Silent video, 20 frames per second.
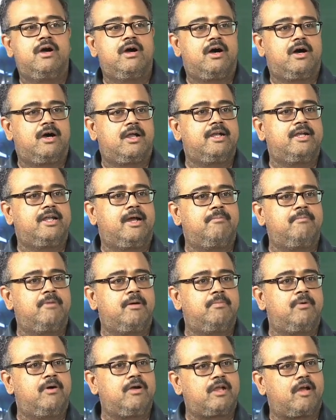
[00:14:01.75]
are dumb
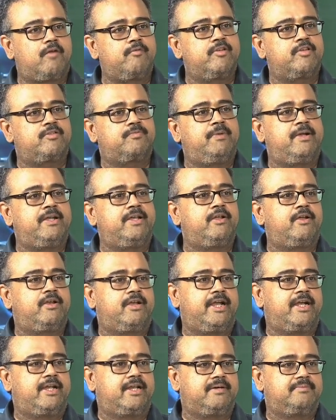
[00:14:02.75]
about how you split your
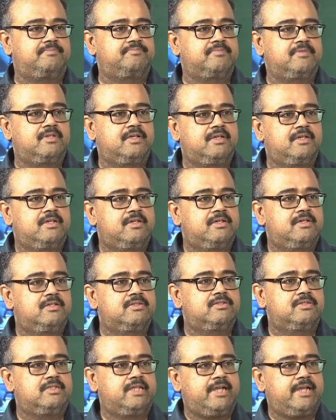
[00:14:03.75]
data. So the